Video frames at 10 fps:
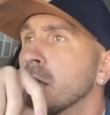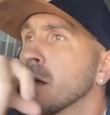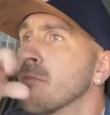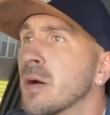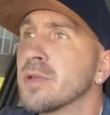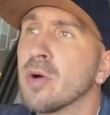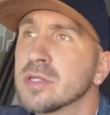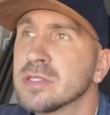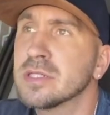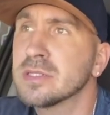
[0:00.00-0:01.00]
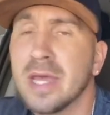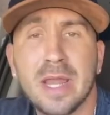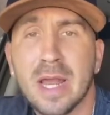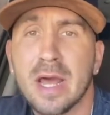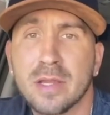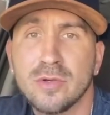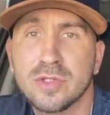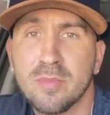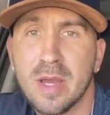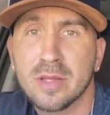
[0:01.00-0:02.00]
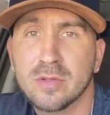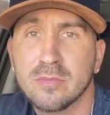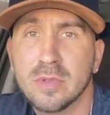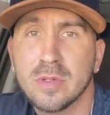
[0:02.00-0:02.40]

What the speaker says: My daughter says, Dad, I got to use the bathroom.